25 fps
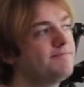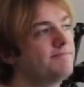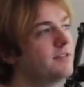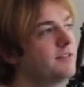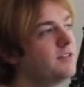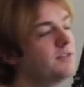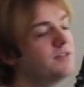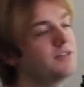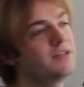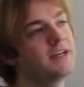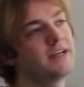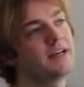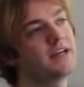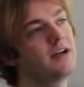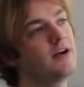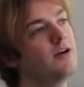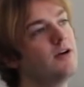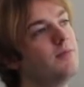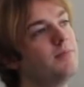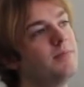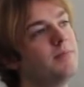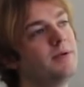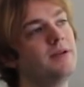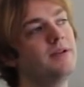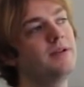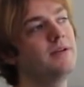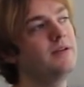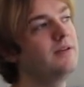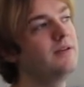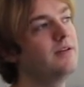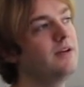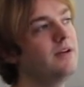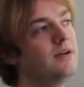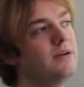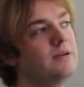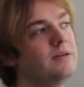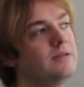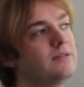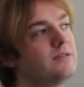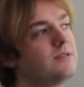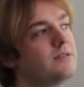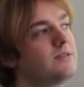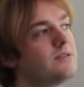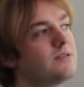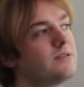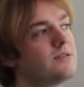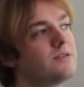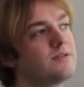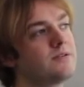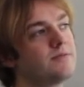just like open
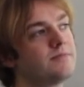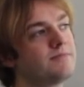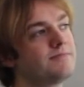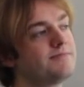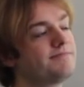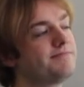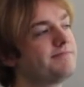notes.